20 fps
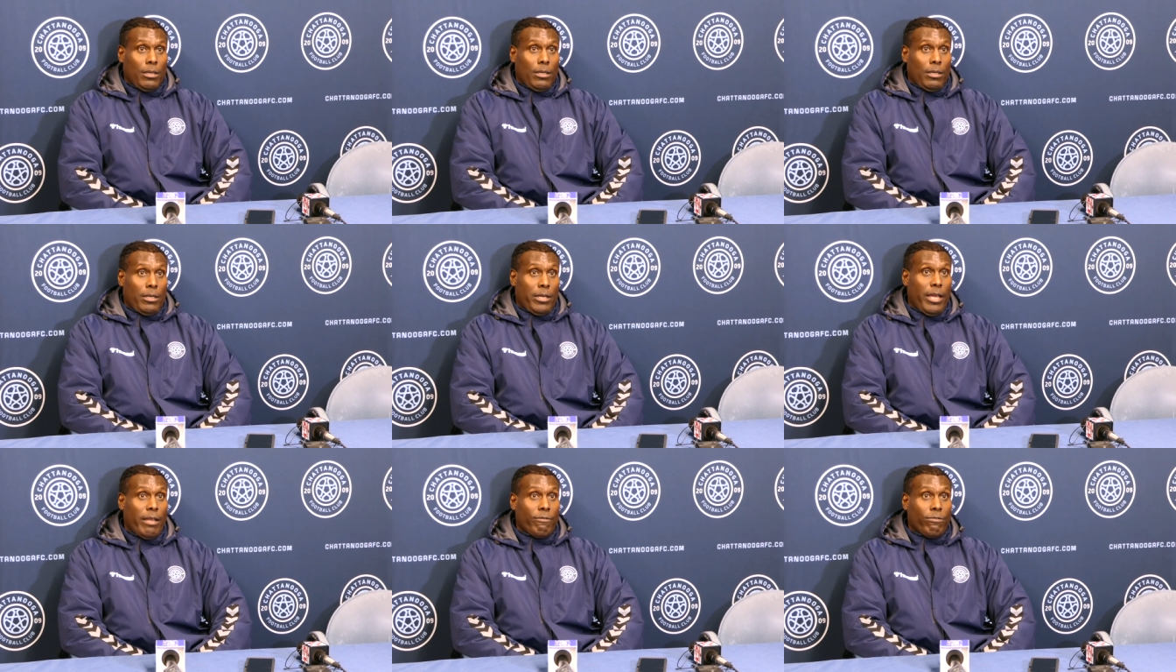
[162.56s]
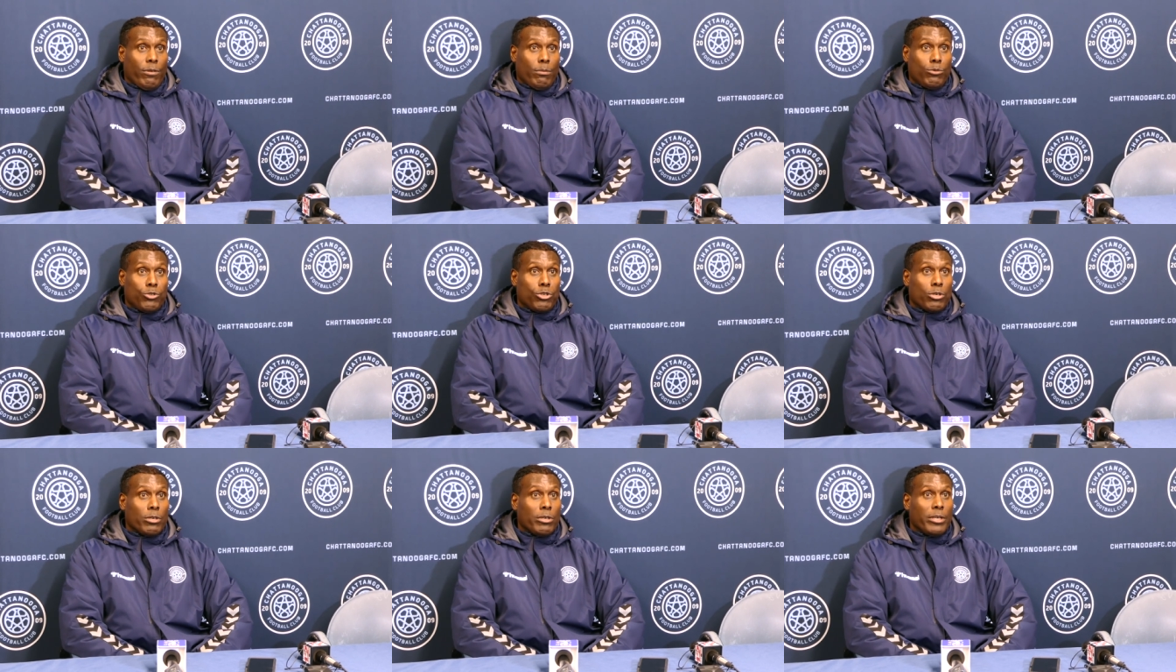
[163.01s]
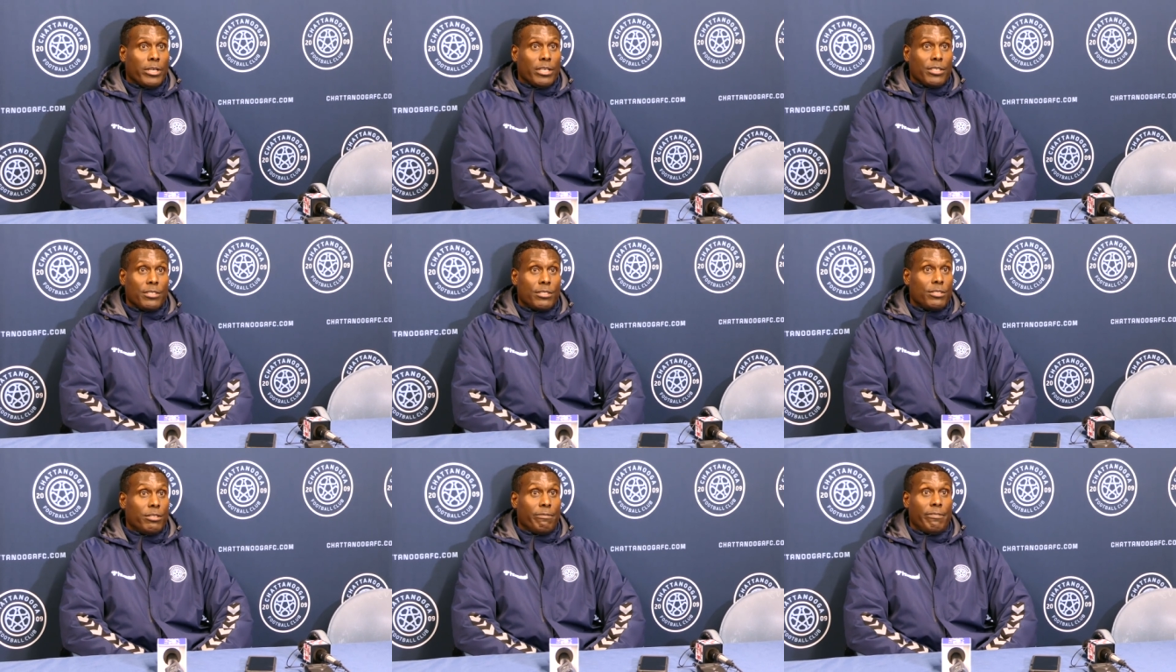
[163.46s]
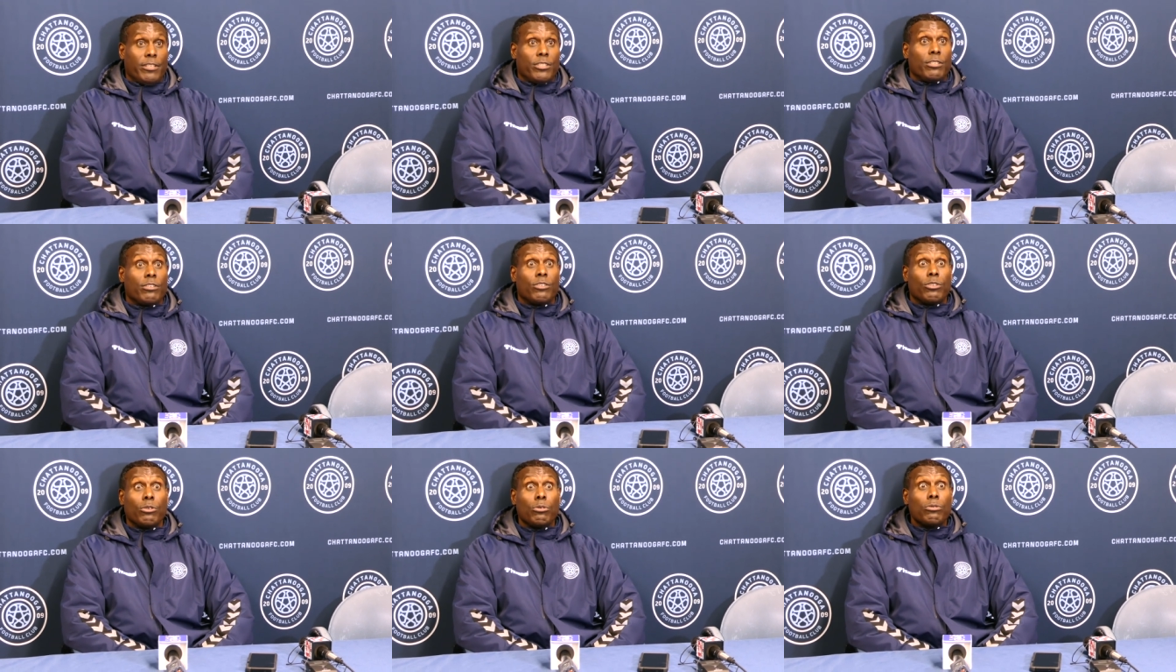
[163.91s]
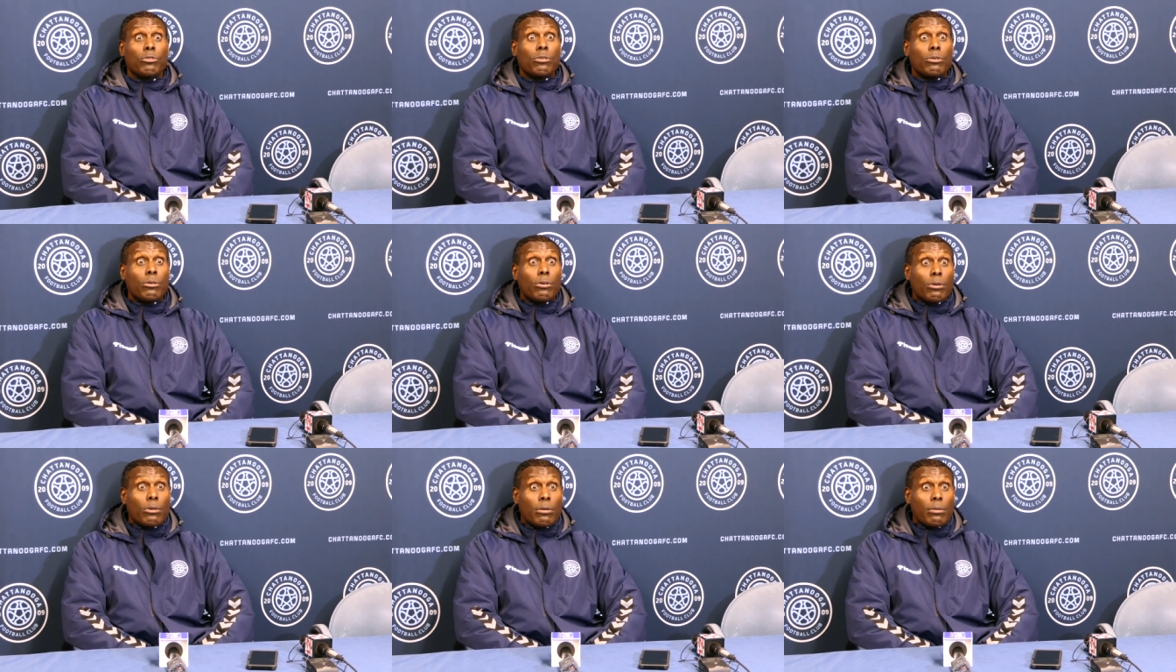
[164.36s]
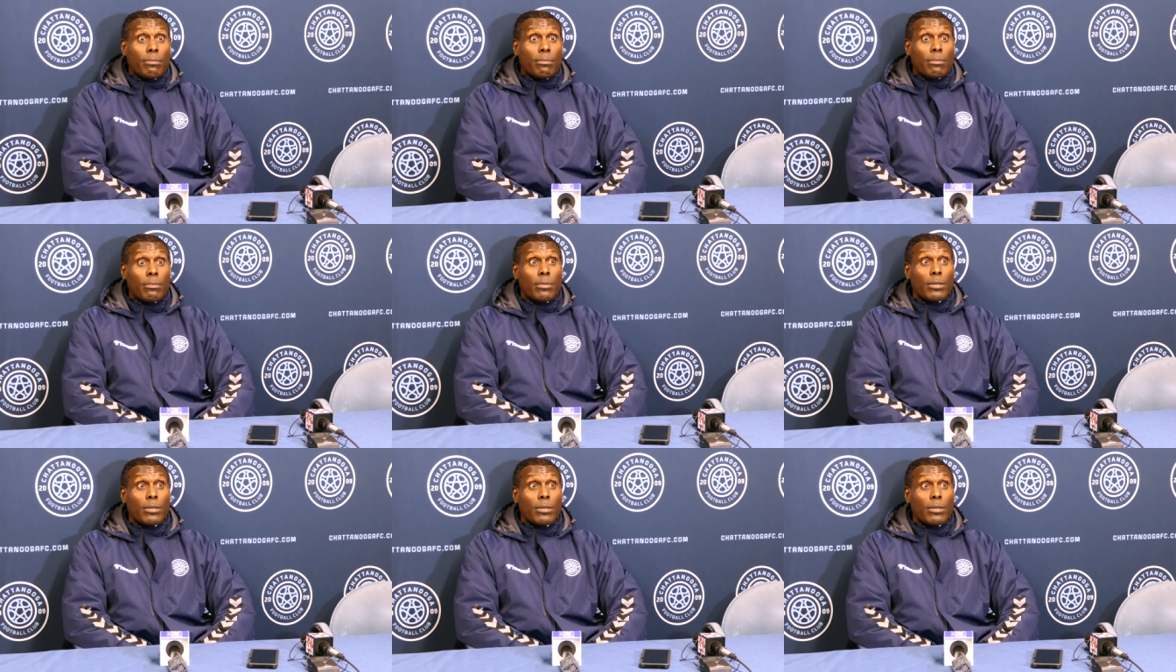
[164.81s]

came from Drury, a Division II school.